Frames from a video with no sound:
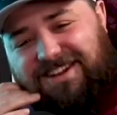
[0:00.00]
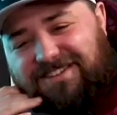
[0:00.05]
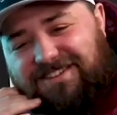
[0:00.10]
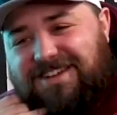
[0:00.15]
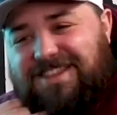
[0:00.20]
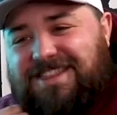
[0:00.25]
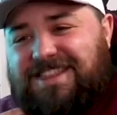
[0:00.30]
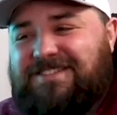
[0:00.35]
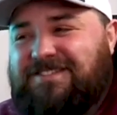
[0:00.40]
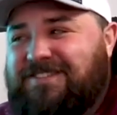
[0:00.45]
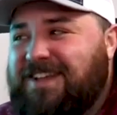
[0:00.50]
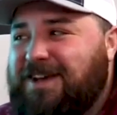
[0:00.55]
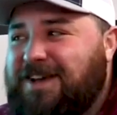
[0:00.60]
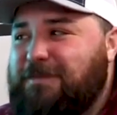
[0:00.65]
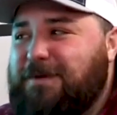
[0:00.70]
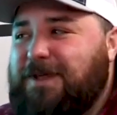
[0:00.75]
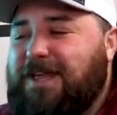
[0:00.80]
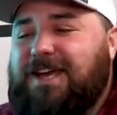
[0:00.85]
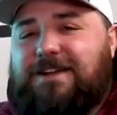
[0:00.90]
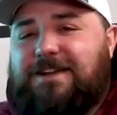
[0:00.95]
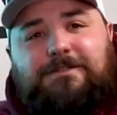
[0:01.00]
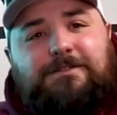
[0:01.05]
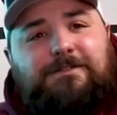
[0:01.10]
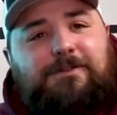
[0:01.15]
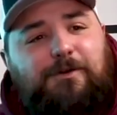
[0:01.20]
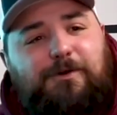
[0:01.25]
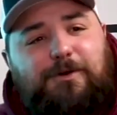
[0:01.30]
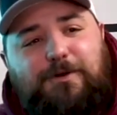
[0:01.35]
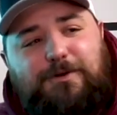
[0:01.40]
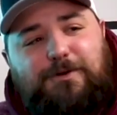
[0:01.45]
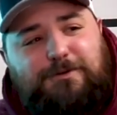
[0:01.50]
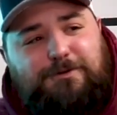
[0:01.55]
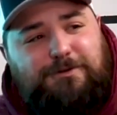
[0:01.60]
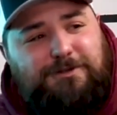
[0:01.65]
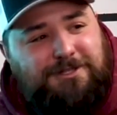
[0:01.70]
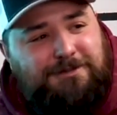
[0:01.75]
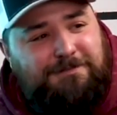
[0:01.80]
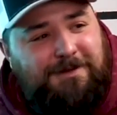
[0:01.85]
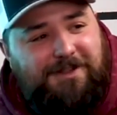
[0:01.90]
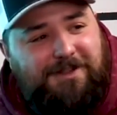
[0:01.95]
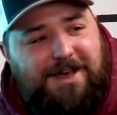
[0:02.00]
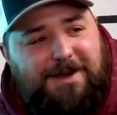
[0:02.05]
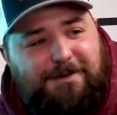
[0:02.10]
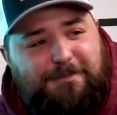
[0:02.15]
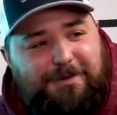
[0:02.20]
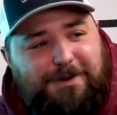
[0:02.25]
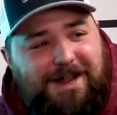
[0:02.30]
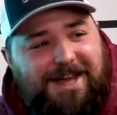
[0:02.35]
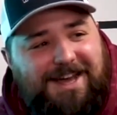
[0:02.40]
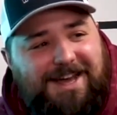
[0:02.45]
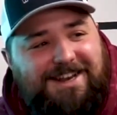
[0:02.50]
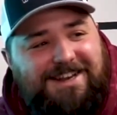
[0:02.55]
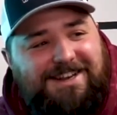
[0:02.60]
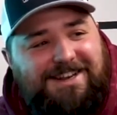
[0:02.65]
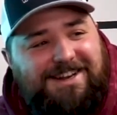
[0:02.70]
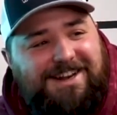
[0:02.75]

there with him. He'll be like, "Oh, you smell that bread?"